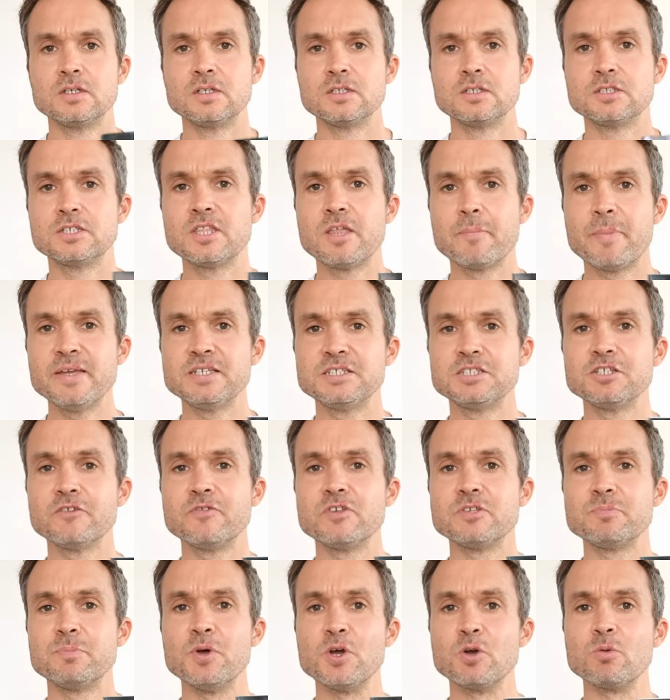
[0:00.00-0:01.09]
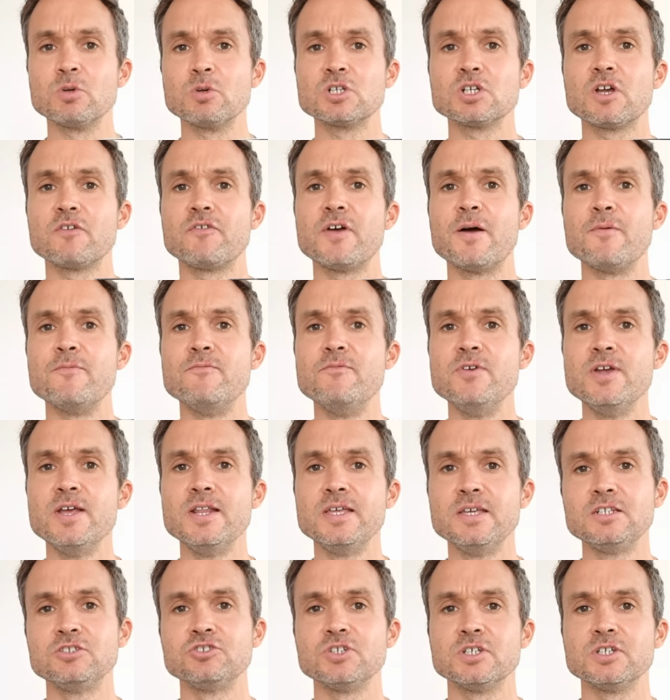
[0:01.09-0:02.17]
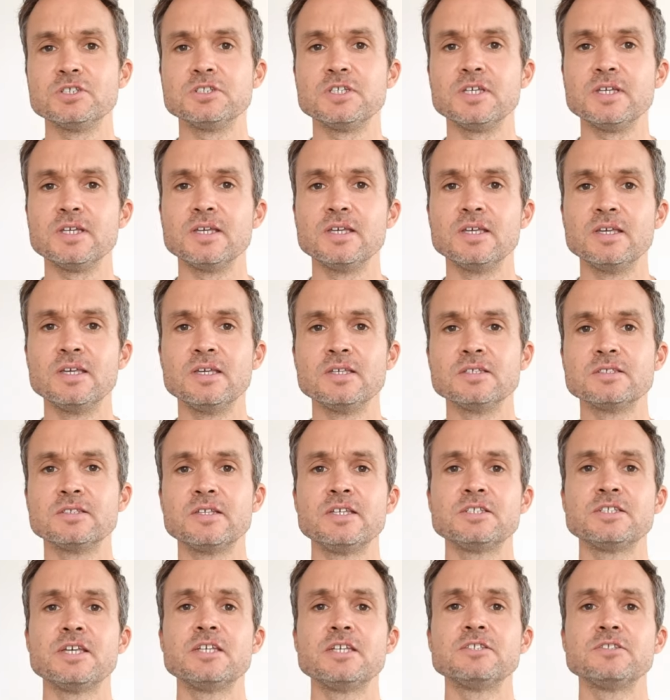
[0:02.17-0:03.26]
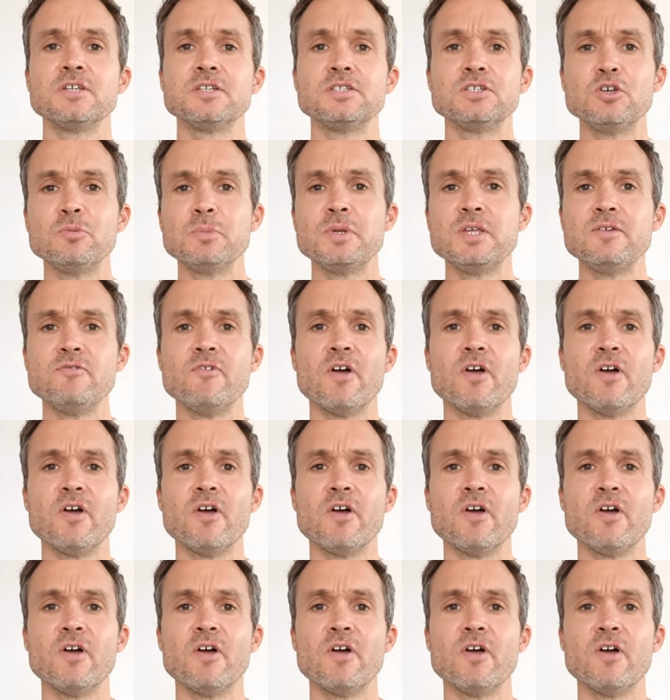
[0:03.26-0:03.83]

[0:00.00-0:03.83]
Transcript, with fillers: So the basis of this book, which I found really interesting, is it says that too many